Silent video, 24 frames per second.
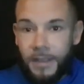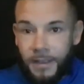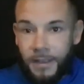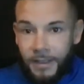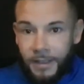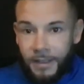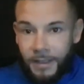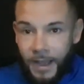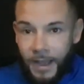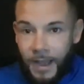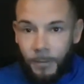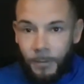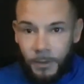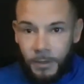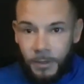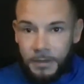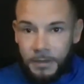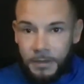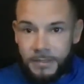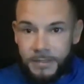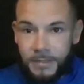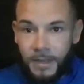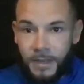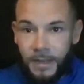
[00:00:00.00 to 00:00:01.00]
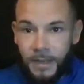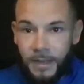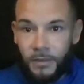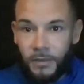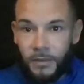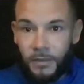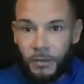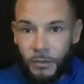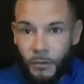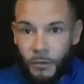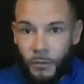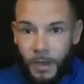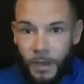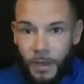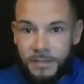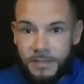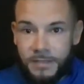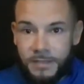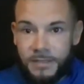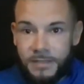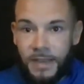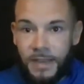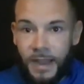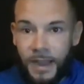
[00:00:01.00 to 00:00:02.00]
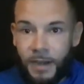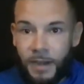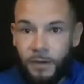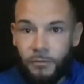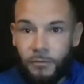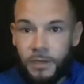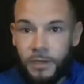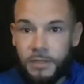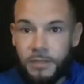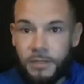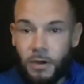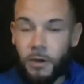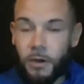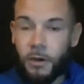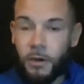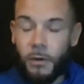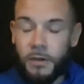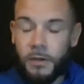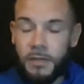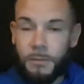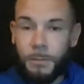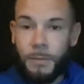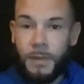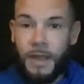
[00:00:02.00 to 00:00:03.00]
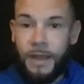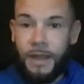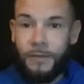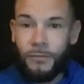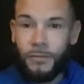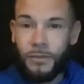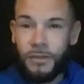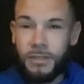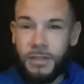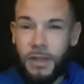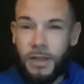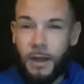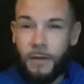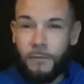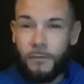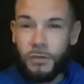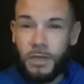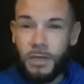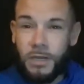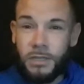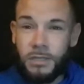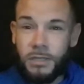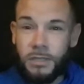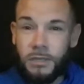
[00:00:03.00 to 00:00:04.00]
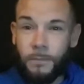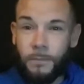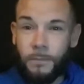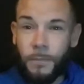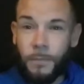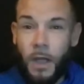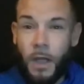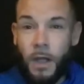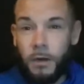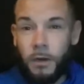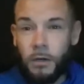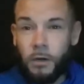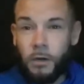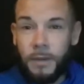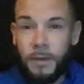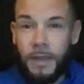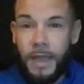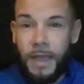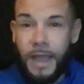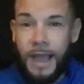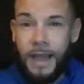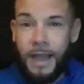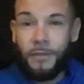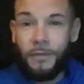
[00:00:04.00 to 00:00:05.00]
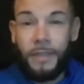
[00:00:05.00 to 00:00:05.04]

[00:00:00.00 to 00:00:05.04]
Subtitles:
communists and the U.S. tyrants are going to be having this conversation on our behalf.